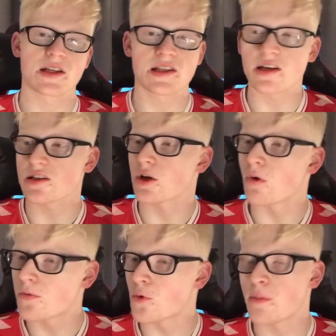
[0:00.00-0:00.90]
He doesn't know
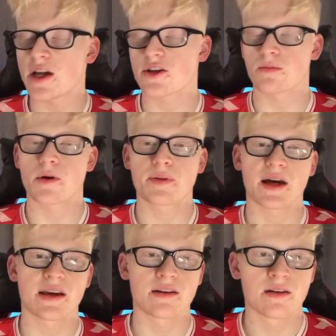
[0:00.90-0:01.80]
what formation we're
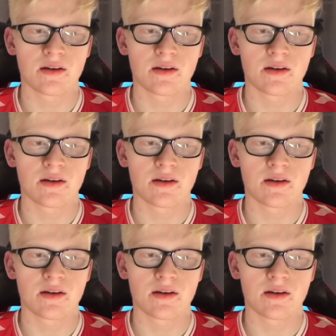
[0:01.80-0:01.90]
playing.